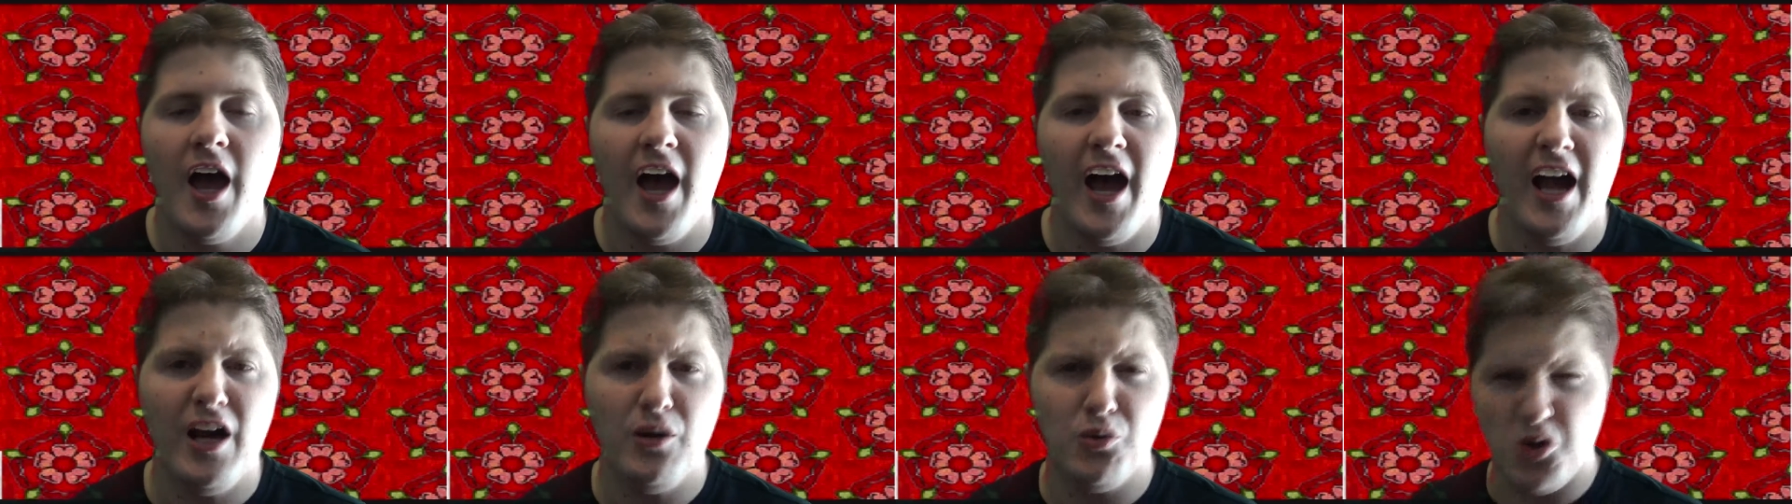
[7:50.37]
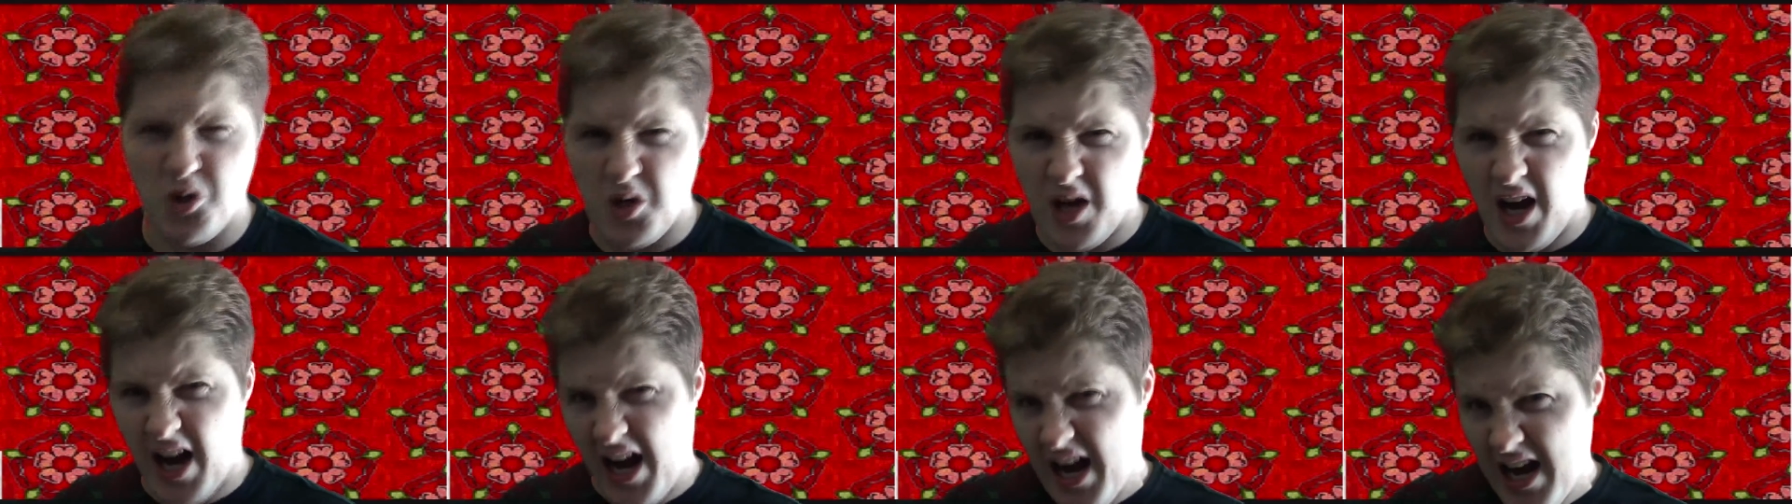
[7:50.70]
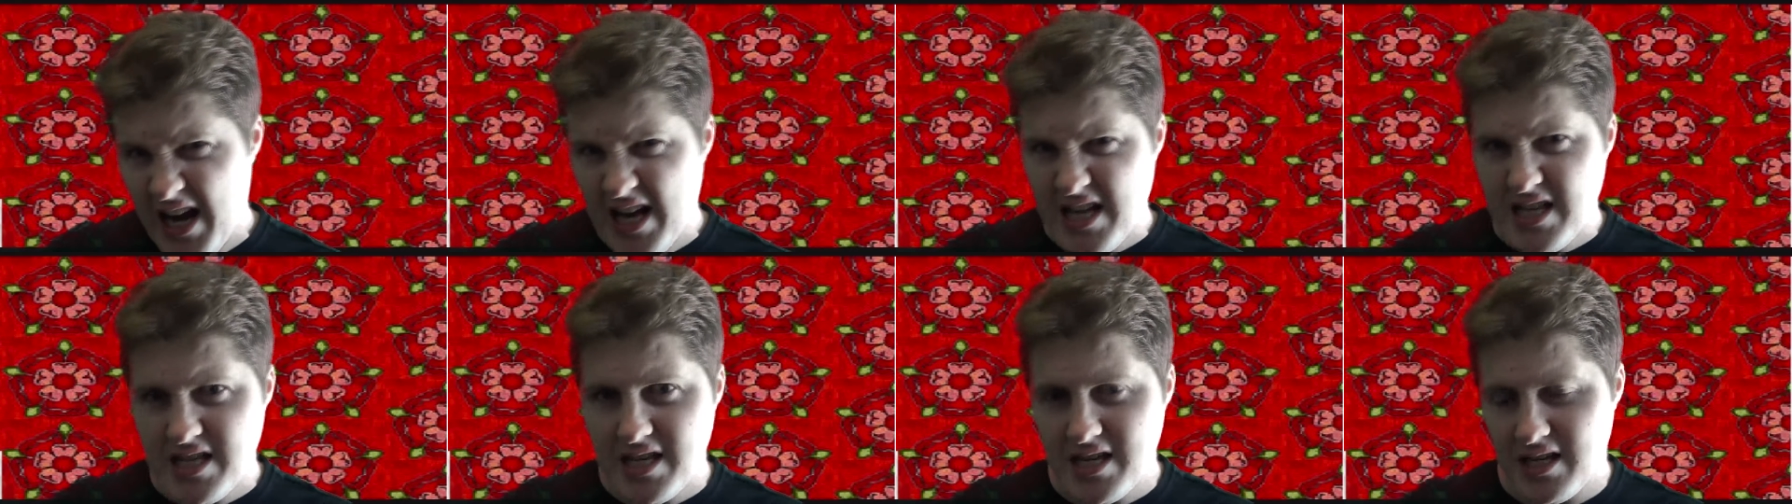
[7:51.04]
and would do
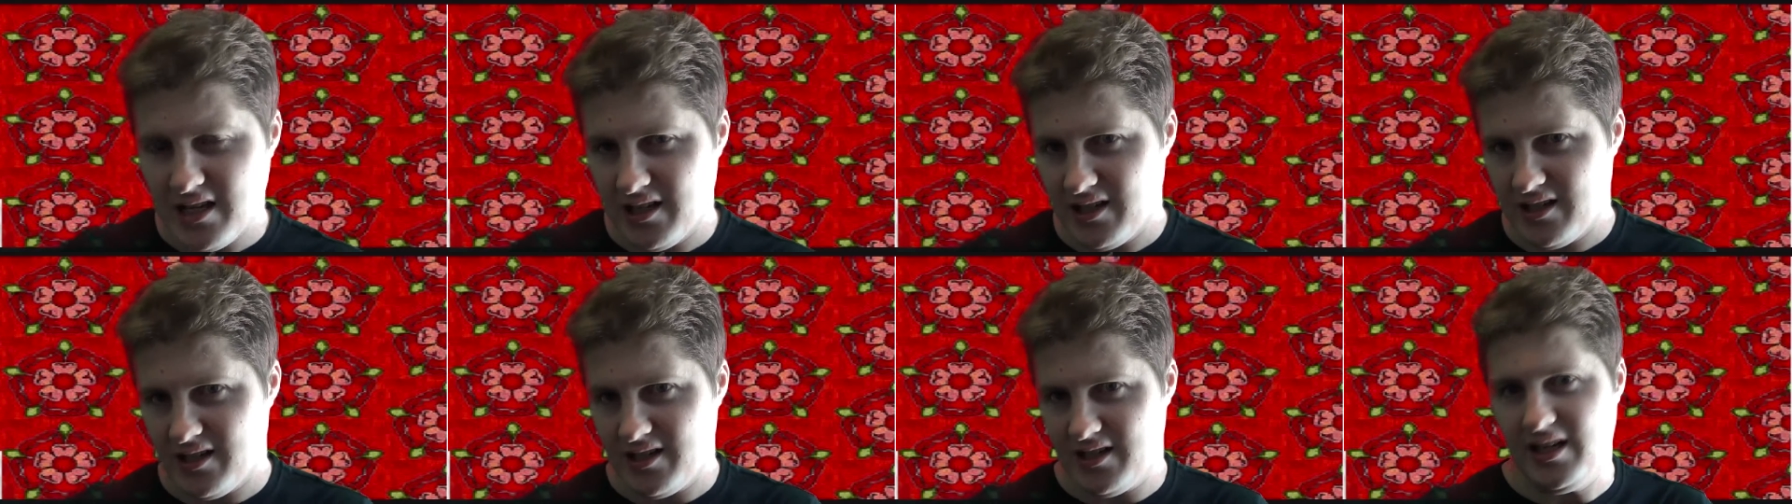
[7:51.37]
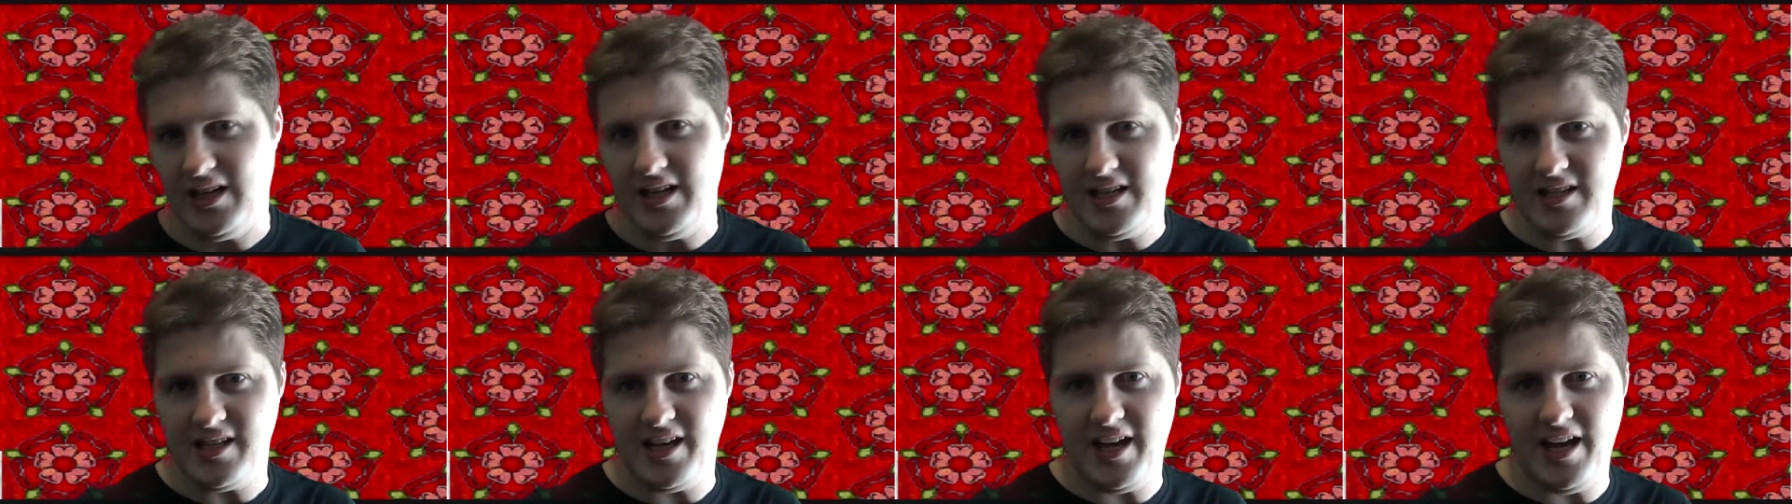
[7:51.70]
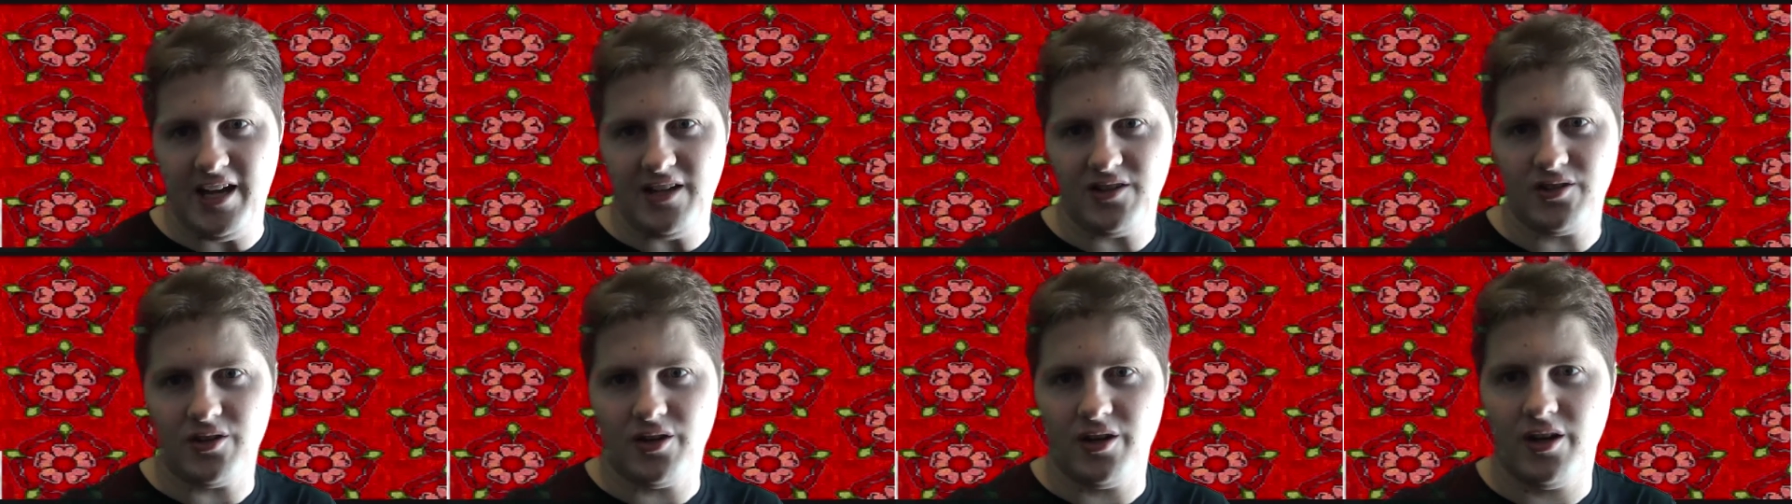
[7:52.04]
anything to get his
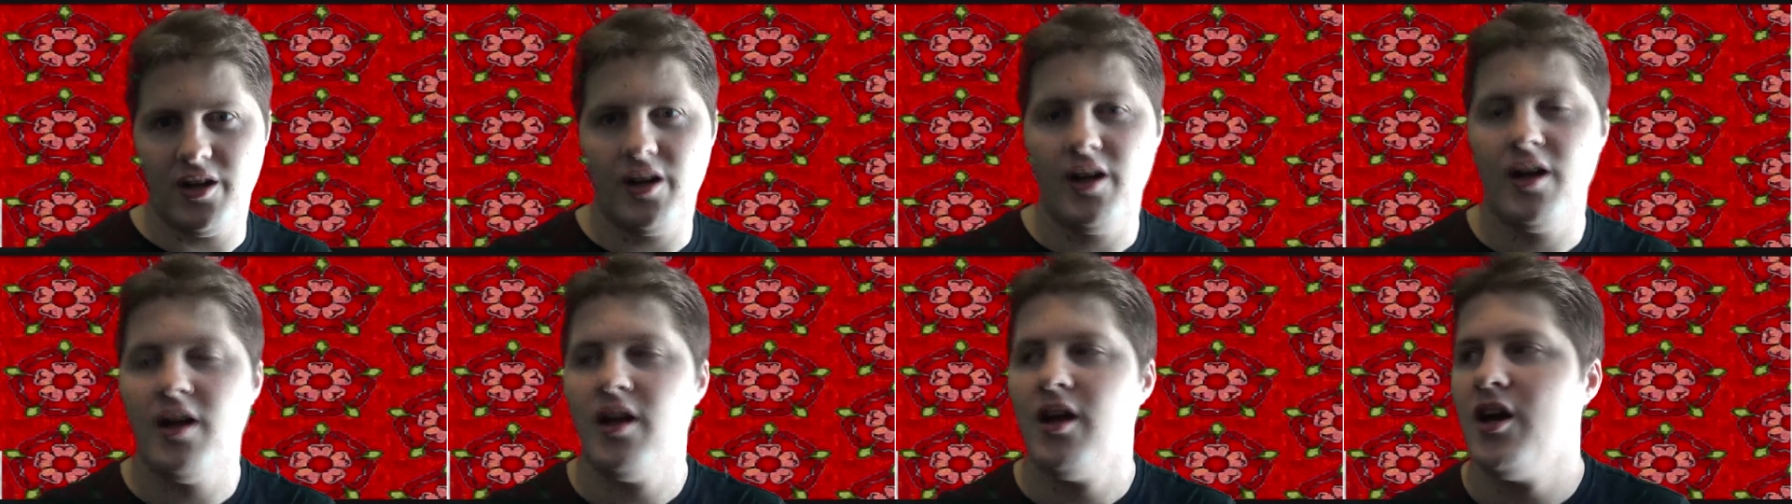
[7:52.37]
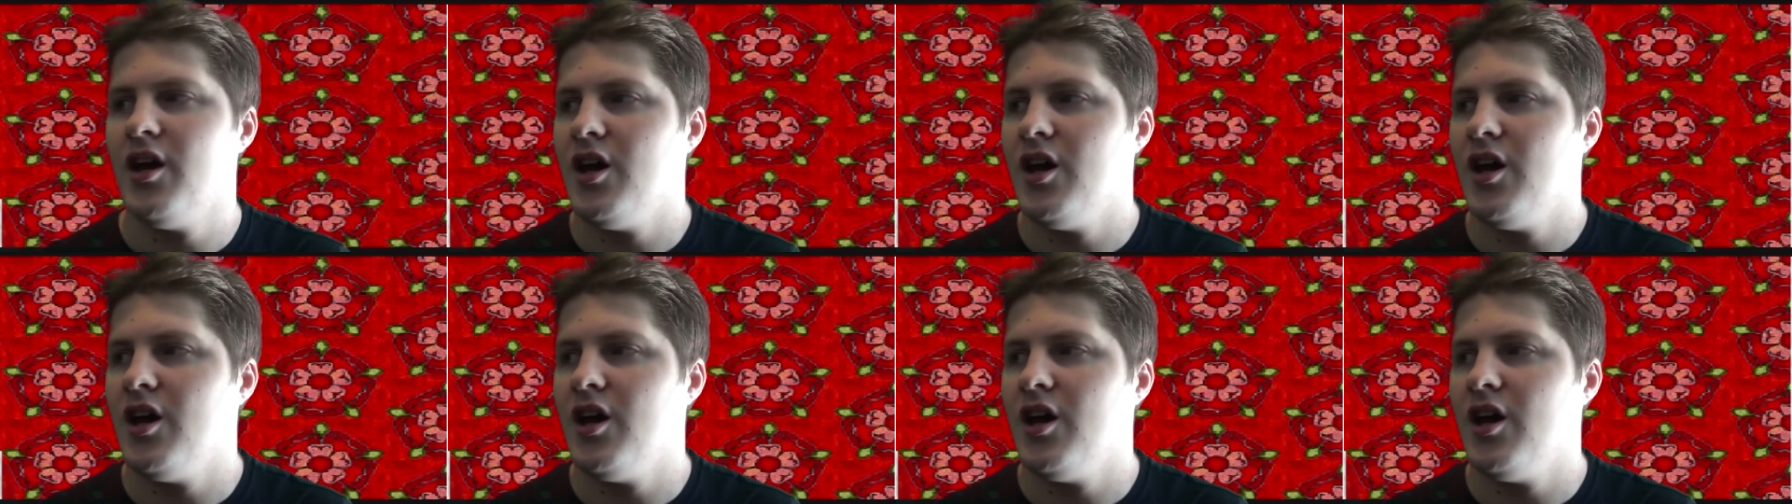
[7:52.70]
hands on her.